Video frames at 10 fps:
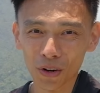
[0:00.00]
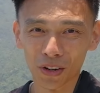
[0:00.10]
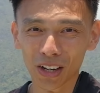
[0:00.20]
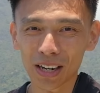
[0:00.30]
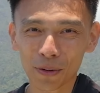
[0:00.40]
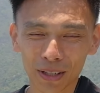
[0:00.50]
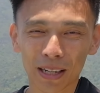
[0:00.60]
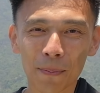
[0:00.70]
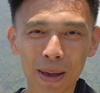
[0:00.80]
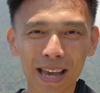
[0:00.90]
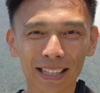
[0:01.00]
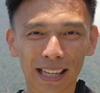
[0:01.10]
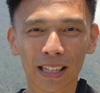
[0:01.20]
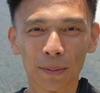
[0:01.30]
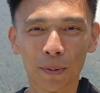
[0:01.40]
good. It was an amazing
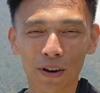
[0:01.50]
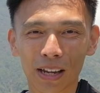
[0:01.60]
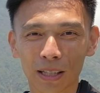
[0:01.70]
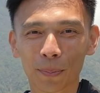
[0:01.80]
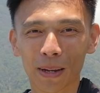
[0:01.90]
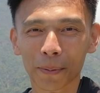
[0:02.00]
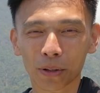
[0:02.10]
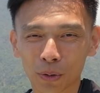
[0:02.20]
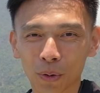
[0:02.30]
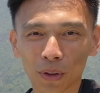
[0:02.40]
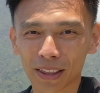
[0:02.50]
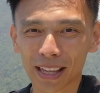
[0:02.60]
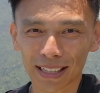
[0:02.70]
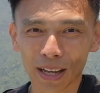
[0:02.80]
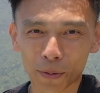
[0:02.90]
experience being able to do all the
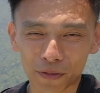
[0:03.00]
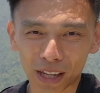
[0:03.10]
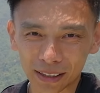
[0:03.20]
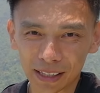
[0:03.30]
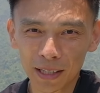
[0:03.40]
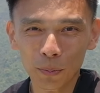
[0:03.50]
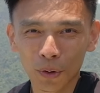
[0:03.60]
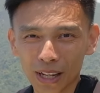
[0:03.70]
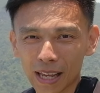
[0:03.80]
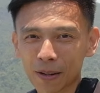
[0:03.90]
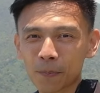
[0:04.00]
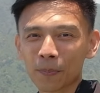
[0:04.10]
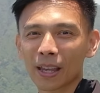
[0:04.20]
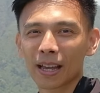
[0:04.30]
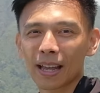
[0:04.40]
things that we've done this morning.
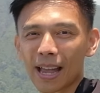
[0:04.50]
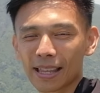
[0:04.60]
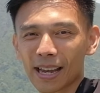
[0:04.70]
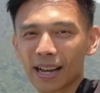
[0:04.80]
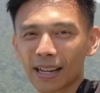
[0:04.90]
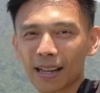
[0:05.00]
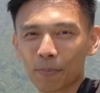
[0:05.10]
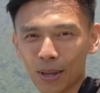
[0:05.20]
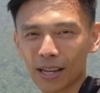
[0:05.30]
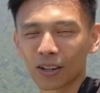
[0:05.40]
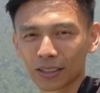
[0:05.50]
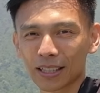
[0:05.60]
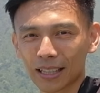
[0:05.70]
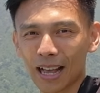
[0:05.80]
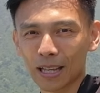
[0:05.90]
Yeah. And yeah, being on
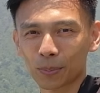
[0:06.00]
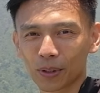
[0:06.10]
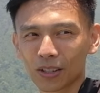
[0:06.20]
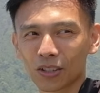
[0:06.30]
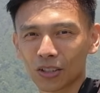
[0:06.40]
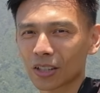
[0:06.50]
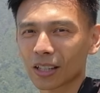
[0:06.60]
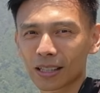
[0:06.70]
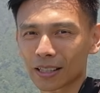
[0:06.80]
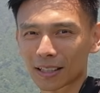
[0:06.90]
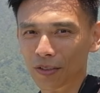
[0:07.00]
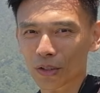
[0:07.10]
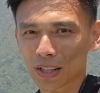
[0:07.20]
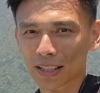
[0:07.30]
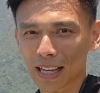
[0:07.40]
this glass bridge, it just gives
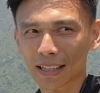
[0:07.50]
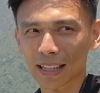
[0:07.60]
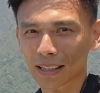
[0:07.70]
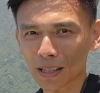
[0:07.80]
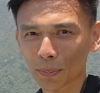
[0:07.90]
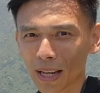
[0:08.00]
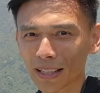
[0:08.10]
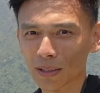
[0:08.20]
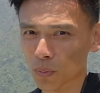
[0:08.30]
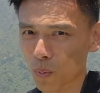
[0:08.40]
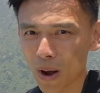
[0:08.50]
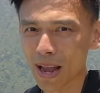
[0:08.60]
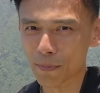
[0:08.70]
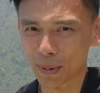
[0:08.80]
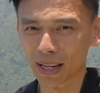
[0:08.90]
you a sense that this place is
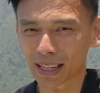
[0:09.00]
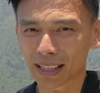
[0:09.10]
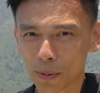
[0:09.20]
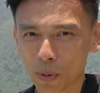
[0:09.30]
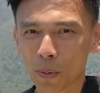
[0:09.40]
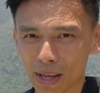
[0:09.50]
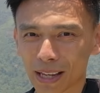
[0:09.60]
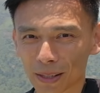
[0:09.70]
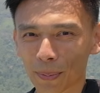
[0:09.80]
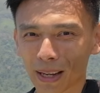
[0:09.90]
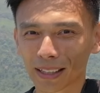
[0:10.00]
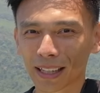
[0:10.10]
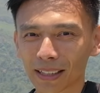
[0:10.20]
way bigger than what we expected.